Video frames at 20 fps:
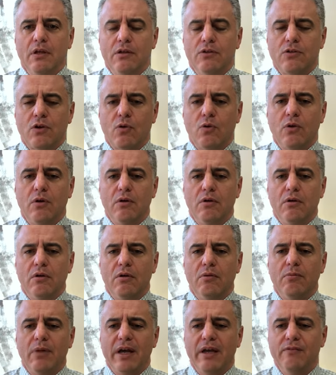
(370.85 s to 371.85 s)
So
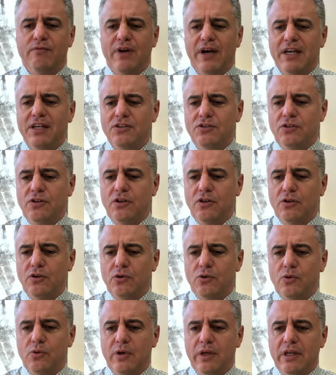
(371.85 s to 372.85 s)
my advice to
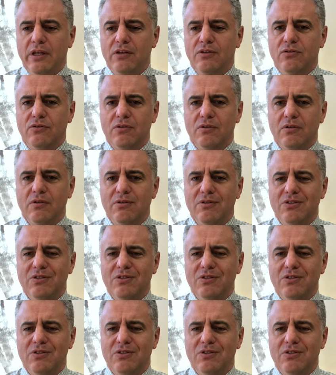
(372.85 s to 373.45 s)
you is